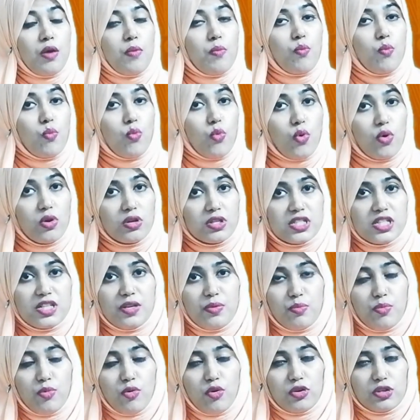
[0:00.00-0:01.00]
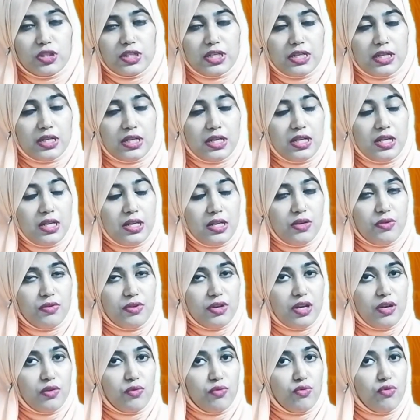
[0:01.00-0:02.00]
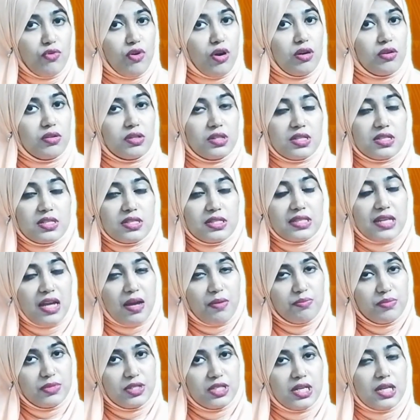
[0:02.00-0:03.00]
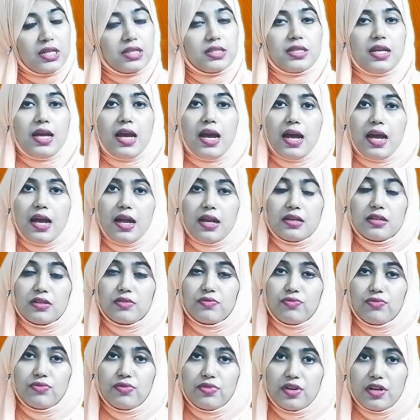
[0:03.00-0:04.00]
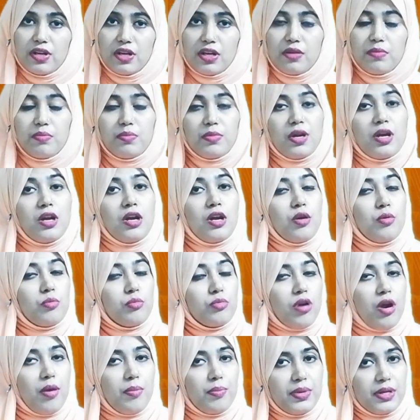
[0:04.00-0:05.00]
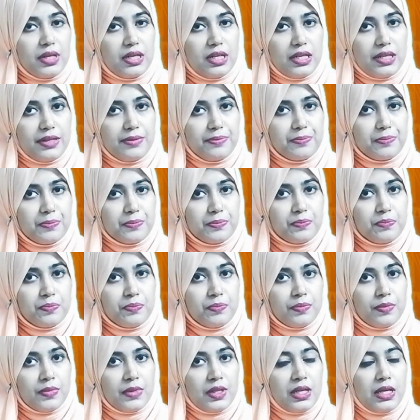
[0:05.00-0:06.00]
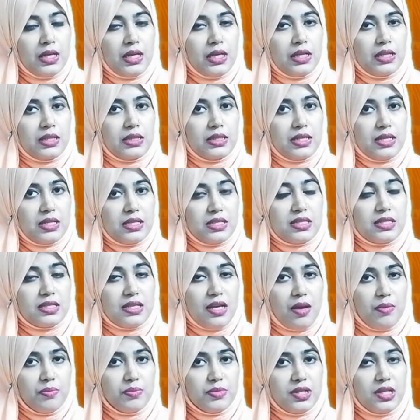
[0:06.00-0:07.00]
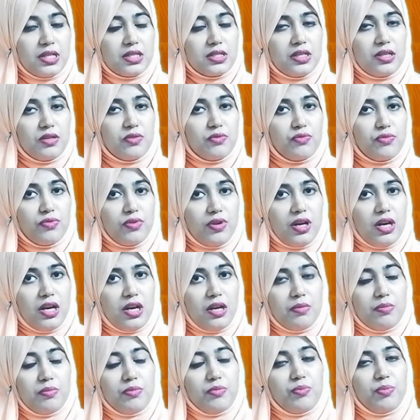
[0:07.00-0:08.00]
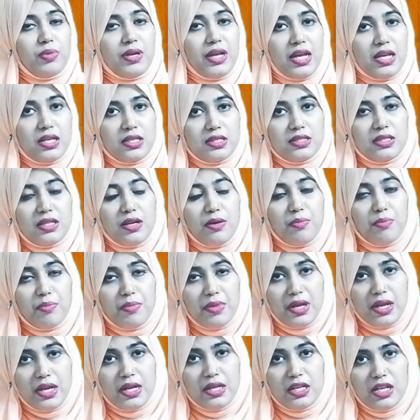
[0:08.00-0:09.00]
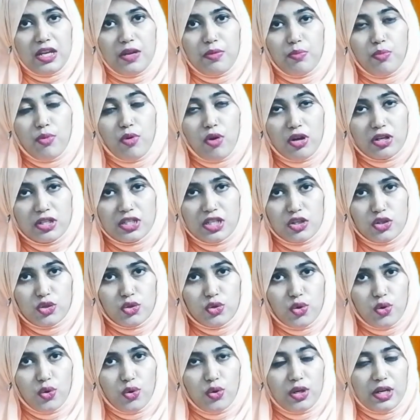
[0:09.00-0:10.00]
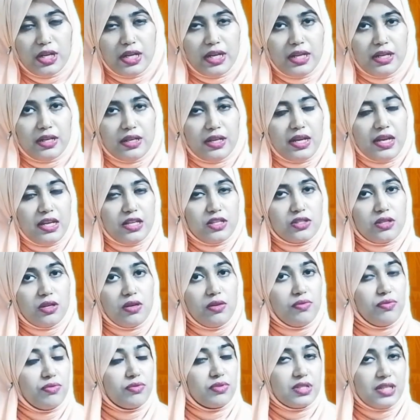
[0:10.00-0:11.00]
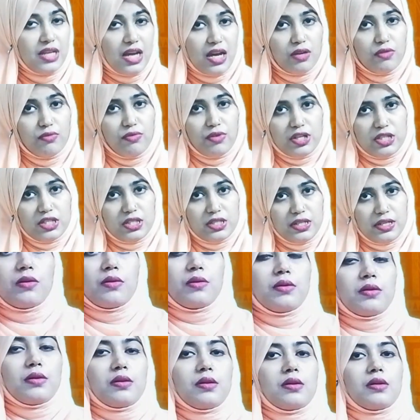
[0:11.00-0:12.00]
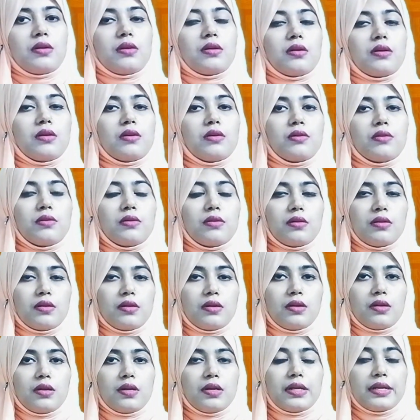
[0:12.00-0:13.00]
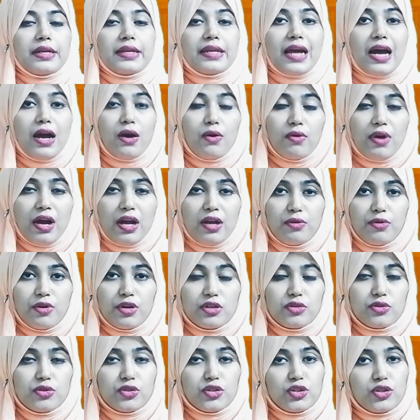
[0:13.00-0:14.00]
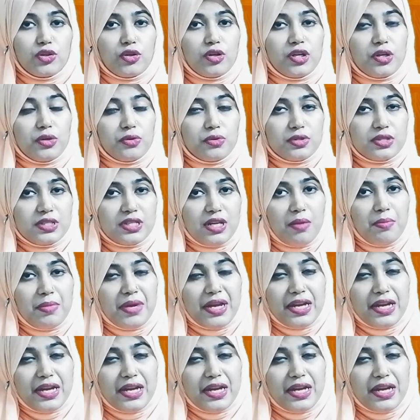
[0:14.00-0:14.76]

most importantly, you can follow the subject and verb properly. This subject and verb plays the main important role in case of tag question. Now I want to show you some